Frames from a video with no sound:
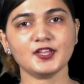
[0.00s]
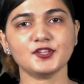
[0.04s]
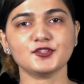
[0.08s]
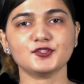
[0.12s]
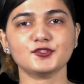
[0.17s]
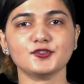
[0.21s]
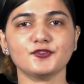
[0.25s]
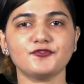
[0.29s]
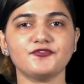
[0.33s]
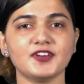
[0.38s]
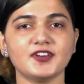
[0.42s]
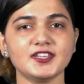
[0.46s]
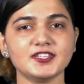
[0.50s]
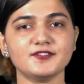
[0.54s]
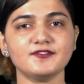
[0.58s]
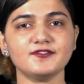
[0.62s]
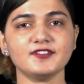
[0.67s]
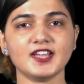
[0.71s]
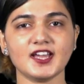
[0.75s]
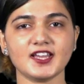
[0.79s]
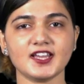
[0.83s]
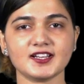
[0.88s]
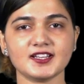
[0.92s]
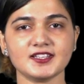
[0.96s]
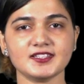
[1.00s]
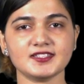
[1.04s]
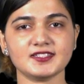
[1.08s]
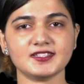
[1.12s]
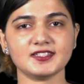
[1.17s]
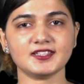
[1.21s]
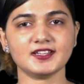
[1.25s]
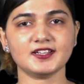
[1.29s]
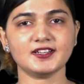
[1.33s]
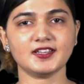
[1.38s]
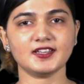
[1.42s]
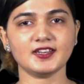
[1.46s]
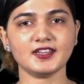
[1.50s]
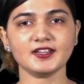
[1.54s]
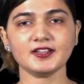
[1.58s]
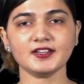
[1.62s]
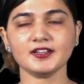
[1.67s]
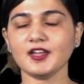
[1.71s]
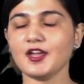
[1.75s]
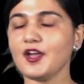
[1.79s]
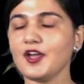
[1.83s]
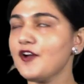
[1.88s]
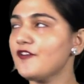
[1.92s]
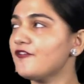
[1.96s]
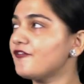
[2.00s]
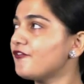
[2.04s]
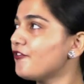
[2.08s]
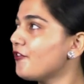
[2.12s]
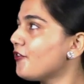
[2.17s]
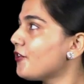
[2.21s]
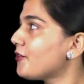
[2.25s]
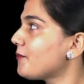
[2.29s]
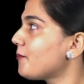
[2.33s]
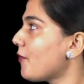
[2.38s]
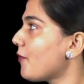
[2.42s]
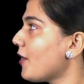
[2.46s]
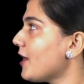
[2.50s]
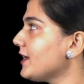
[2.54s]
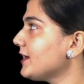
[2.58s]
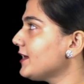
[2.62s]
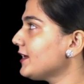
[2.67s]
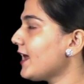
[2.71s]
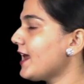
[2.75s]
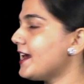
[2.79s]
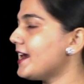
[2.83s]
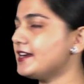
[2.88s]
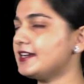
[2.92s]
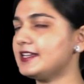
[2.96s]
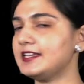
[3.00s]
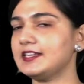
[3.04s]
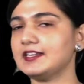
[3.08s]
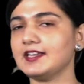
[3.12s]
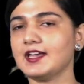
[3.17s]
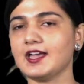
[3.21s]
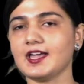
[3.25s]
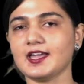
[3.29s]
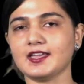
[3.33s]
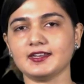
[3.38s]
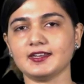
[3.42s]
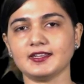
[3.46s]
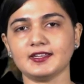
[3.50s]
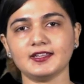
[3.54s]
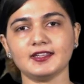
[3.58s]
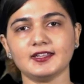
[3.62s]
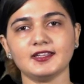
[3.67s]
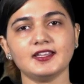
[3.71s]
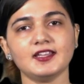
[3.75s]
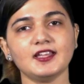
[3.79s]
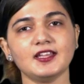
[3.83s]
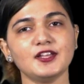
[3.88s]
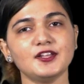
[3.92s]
So first we are considering 4-point antenna array.